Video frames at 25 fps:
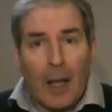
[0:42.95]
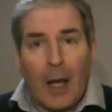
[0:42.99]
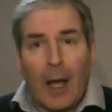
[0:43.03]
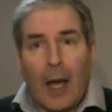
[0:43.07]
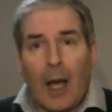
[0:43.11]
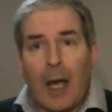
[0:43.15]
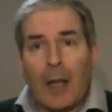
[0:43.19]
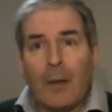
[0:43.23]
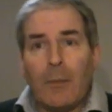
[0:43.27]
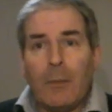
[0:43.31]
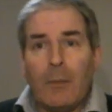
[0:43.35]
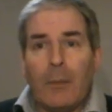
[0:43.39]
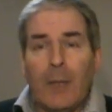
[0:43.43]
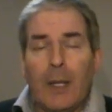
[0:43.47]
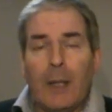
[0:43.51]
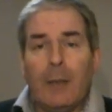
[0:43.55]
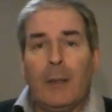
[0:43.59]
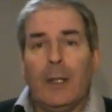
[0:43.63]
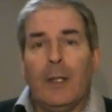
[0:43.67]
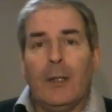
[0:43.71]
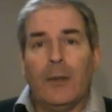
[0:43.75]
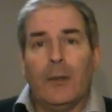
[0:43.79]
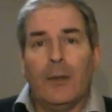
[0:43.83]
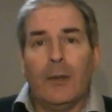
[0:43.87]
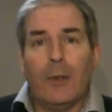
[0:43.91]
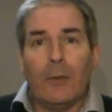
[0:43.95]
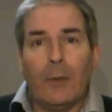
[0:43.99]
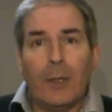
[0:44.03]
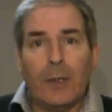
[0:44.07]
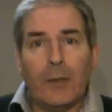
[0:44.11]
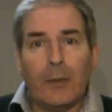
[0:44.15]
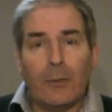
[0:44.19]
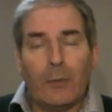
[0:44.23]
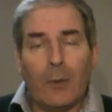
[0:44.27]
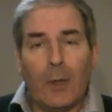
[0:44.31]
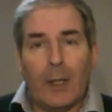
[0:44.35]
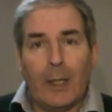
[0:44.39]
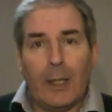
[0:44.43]
and maybe this is the
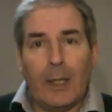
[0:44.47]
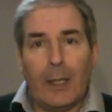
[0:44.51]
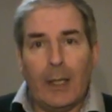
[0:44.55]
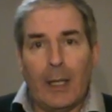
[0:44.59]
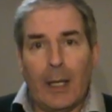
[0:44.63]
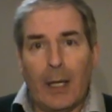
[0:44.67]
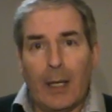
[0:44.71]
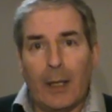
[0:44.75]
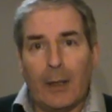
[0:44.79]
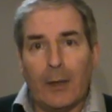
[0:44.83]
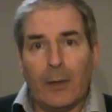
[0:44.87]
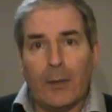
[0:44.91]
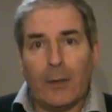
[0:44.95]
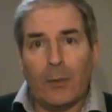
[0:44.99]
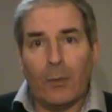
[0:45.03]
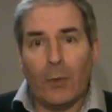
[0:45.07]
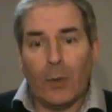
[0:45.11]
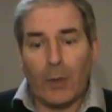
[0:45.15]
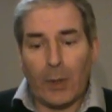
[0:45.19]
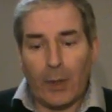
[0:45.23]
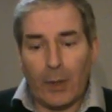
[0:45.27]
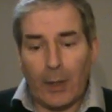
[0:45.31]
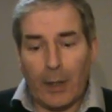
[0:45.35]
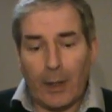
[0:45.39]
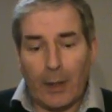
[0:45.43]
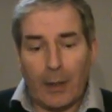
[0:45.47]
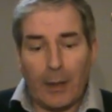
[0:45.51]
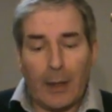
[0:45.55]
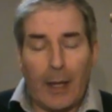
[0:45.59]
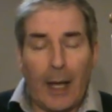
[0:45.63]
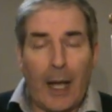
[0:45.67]
reason why he has one of the